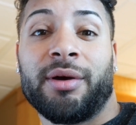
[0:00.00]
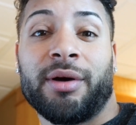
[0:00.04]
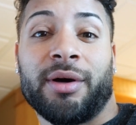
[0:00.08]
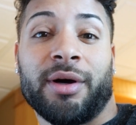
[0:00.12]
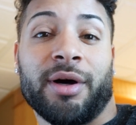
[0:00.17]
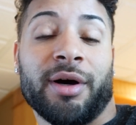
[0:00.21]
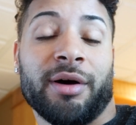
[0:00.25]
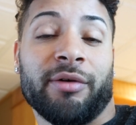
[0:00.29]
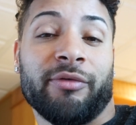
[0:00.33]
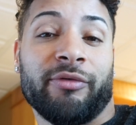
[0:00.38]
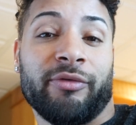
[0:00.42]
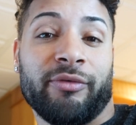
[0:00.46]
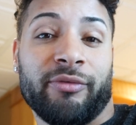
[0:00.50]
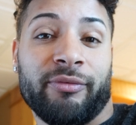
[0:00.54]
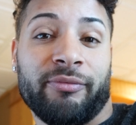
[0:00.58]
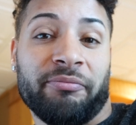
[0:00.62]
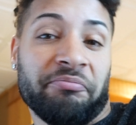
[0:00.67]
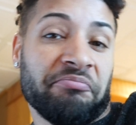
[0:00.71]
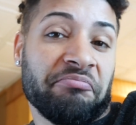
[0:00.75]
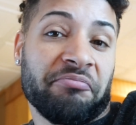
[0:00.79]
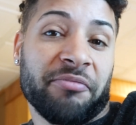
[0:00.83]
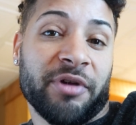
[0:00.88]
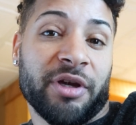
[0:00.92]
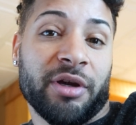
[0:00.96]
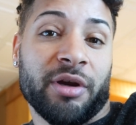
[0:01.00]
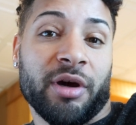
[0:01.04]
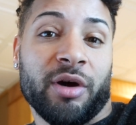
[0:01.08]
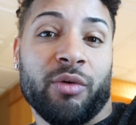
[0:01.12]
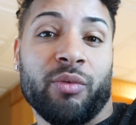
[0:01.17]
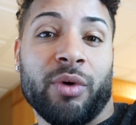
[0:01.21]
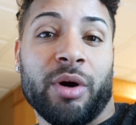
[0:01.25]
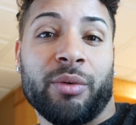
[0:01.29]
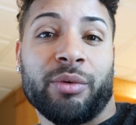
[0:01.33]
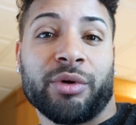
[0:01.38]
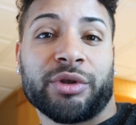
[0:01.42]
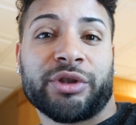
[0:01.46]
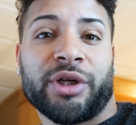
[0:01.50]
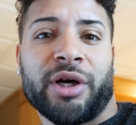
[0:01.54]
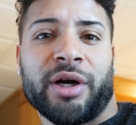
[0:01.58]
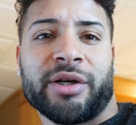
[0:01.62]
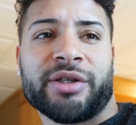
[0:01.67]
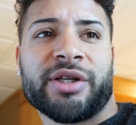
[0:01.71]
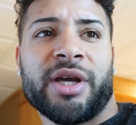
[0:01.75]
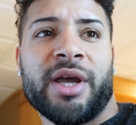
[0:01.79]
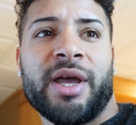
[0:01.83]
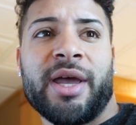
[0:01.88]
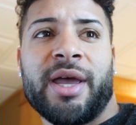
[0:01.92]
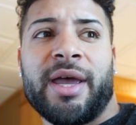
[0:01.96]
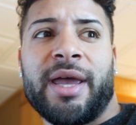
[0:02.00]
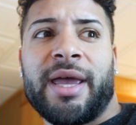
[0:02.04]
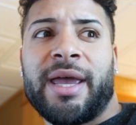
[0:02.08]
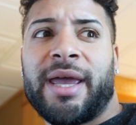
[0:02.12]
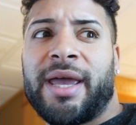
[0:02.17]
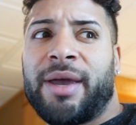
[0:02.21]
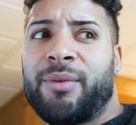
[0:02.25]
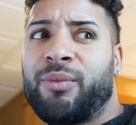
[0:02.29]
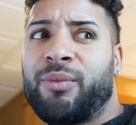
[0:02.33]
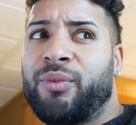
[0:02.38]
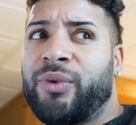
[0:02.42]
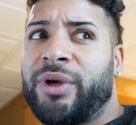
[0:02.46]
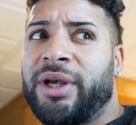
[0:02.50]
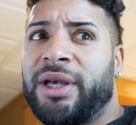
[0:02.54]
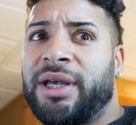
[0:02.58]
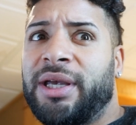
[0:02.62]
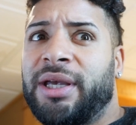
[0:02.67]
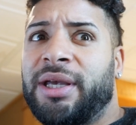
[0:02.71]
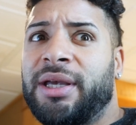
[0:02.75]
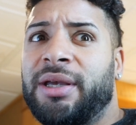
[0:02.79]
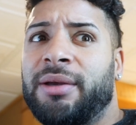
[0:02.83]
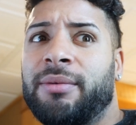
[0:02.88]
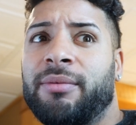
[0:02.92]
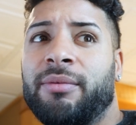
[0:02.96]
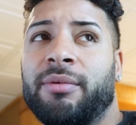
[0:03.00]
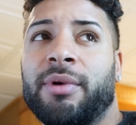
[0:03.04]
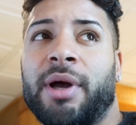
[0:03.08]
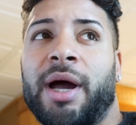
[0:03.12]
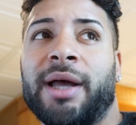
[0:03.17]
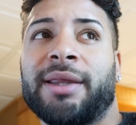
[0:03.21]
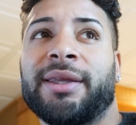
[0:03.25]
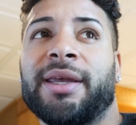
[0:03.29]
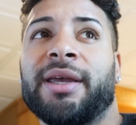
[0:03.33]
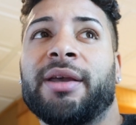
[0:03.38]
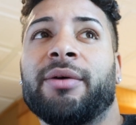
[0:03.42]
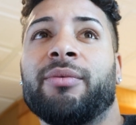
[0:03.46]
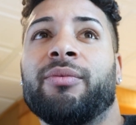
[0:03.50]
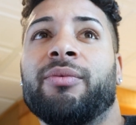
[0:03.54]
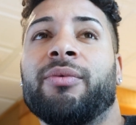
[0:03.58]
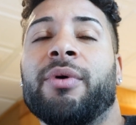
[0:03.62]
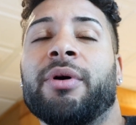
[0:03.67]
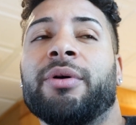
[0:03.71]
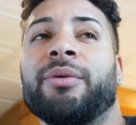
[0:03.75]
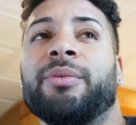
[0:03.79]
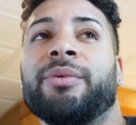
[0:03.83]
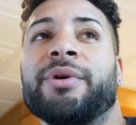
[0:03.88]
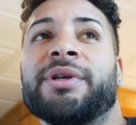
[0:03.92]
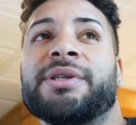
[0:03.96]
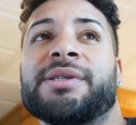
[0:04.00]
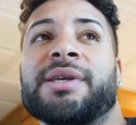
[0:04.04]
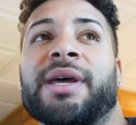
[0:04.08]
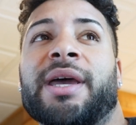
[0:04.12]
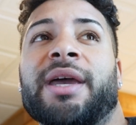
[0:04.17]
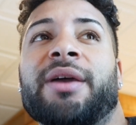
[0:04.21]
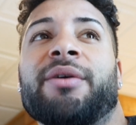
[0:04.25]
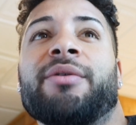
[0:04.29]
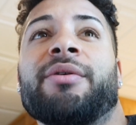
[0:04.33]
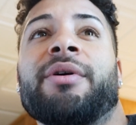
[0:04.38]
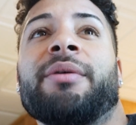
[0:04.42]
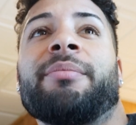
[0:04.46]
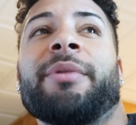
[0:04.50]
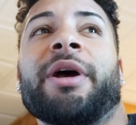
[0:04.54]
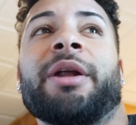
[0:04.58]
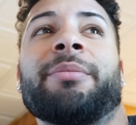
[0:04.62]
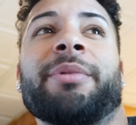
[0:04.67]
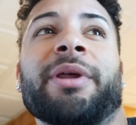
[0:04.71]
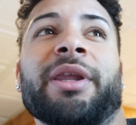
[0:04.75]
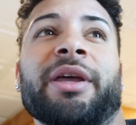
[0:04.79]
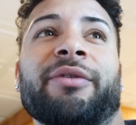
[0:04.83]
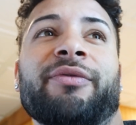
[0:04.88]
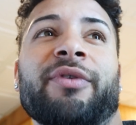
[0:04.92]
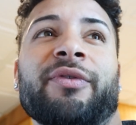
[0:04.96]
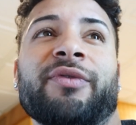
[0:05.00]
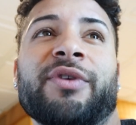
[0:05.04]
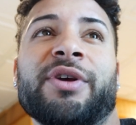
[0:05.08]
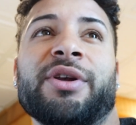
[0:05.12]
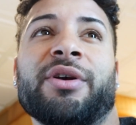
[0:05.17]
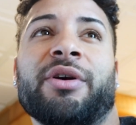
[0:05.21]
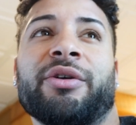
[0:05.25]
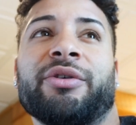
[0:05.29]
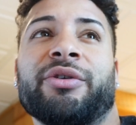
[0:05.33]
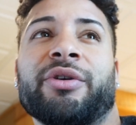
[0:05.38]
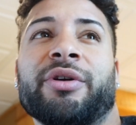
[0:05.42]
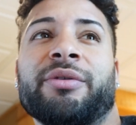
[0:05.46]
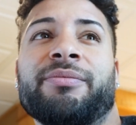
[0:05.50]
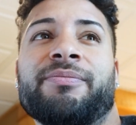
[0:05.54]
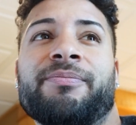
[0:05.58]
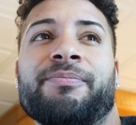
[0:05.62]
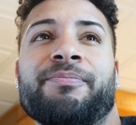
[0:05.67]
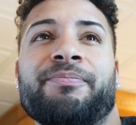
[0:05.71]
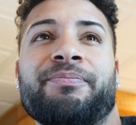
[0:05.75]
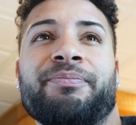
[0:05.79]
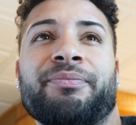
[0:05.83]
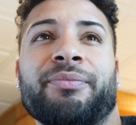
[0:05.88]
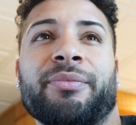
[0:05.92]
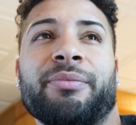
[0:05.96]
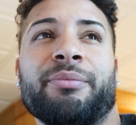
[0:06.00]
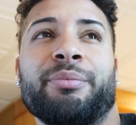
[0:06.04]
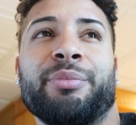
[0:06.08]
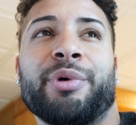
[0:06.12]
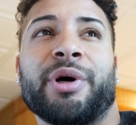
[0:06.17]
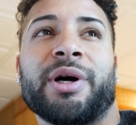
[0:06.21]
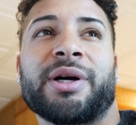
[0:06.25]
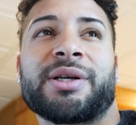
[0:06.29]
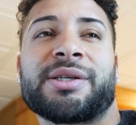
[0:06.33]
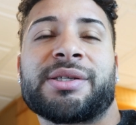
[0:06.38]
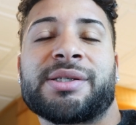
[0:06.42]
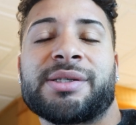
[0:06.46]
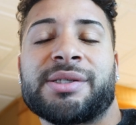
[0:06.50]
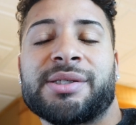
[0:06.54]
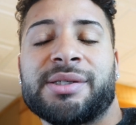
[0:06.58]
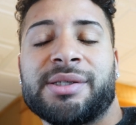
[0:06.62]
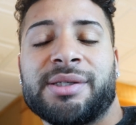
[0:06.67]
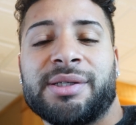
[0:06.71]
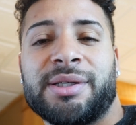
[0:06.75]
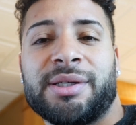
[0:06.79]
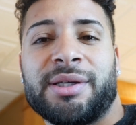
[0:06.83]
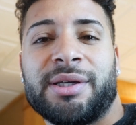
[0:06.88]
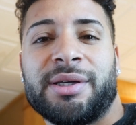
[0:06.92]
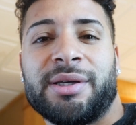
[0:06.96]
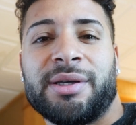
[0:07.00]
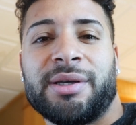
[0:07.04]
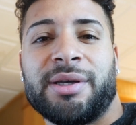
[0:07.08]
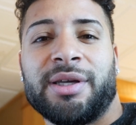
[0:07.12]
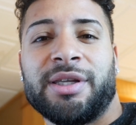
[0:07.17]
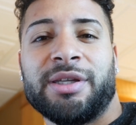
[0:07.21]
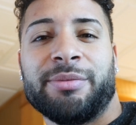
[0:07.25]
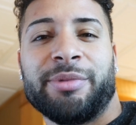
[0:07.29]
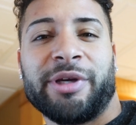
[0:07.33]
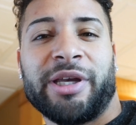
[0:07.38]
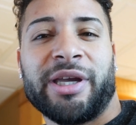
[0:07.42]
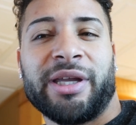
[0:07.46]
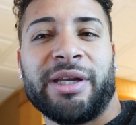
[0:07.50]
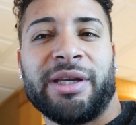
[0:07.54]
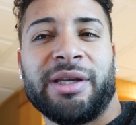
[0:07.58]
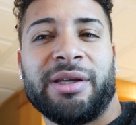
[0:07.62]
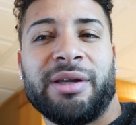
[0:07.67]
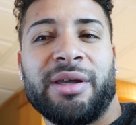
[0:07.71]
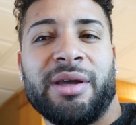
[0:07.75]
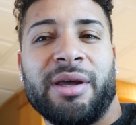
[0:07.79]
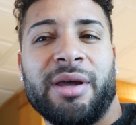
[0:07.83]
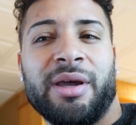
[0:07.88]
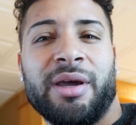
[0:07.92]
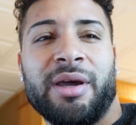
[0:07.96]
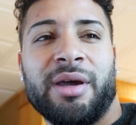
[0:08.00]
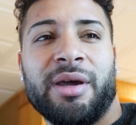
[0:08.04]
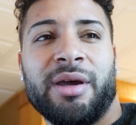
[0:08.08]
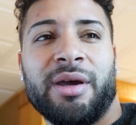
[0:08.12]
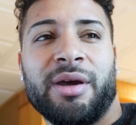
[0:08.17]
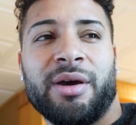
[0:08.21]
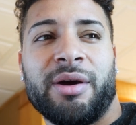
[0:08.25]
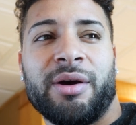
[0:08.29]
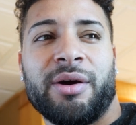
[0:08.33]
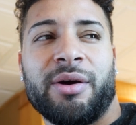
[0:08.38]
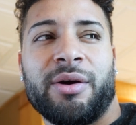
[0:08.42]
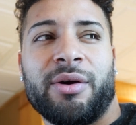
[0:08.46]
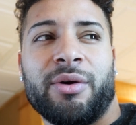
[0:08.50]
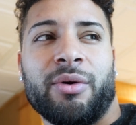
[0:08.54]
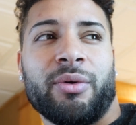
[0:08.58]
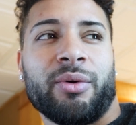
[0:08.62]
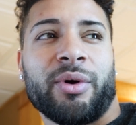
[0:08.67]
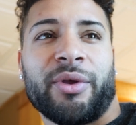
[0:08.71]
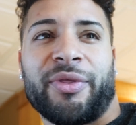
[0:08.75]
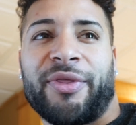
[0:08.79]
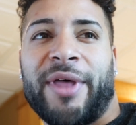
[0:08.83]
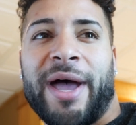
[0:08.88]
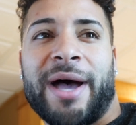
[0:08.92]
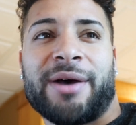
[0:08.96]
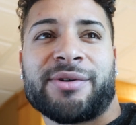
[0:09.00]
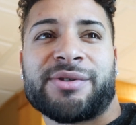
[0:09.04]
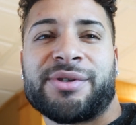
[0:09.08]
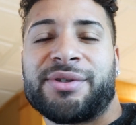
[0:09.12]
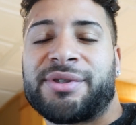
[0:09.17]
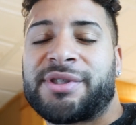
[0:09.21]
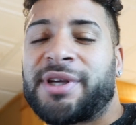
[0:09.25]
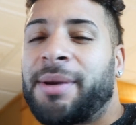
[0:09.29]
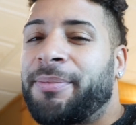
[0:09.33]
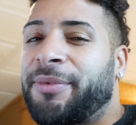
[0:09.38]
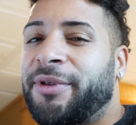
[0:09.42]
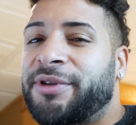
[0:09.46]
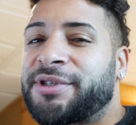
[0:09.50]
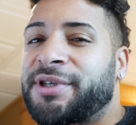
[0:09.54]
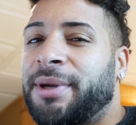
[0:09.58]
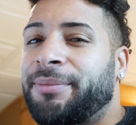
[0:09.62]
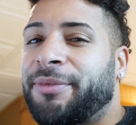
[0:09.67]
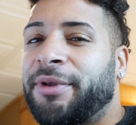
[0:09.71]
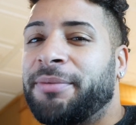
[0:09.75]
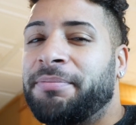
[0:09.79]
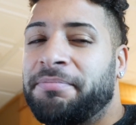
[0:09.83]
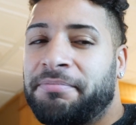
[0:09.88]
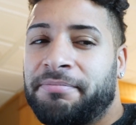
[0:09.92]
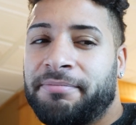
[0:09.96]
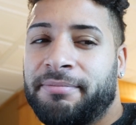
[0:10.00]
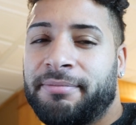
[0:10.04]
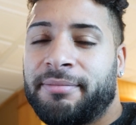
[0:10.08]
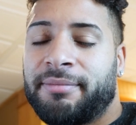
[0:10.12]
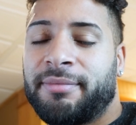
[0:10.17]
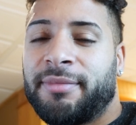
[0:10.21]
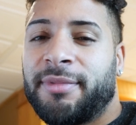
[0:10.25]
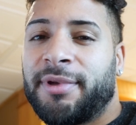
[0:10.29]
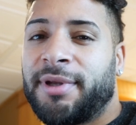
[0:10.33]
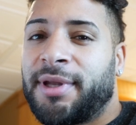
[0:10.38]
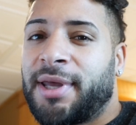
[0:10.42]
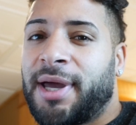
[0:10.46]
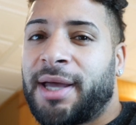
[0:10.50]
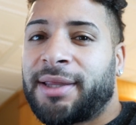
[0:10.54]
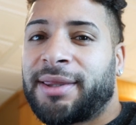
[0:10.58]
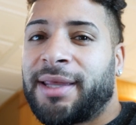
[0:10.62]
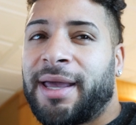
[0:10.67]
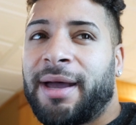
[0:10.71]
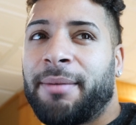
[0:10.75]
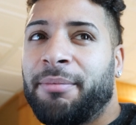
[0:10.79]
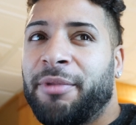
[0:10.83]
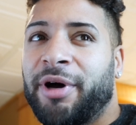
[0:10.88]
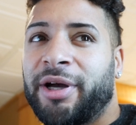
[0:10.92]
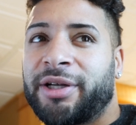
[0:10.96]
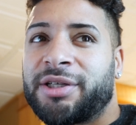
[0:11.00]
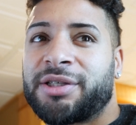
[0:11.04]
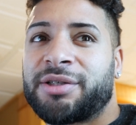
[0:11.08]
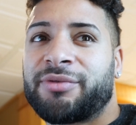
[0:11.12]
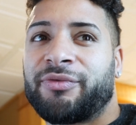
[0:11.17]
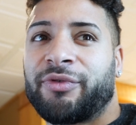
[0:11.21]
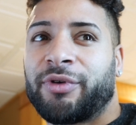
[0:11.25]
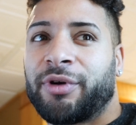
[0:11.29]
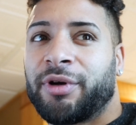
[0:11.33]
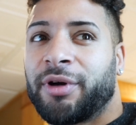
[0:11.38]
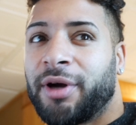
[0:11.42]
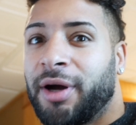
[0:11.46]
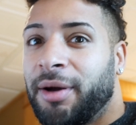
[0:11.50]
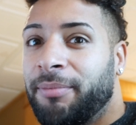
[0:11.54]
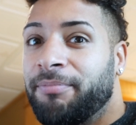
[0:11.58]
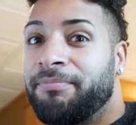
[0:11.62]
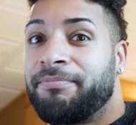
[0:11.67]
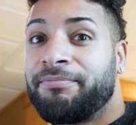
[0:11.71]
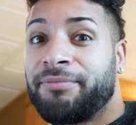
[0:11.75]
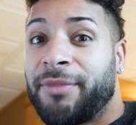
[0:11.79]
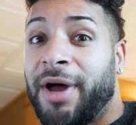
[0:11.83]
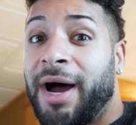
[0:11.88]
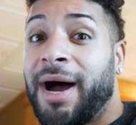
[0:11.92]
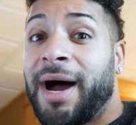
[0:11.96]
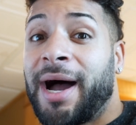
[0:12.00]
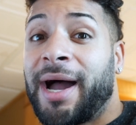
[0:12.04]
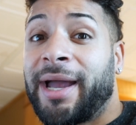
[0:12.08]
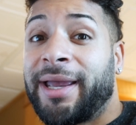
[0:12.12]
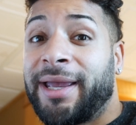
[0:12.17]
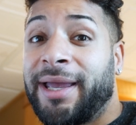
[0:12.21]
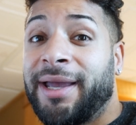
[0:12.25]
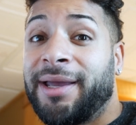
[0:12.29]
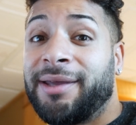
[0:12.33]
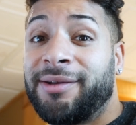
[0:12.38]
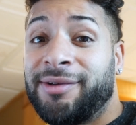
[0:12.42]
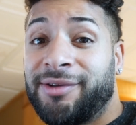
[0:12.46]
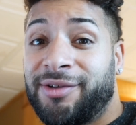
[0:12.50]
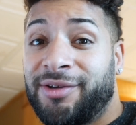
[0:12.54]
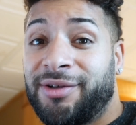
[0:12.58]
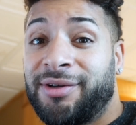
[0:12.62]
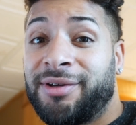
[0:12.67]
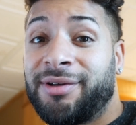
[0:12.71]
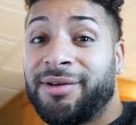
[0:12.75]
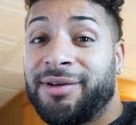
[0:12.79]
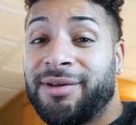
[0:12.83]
of, you know, what we'll charge. And I think, what did we say? It might have been like $1,500 in the beginning, or $1,000, something not that much for a high-end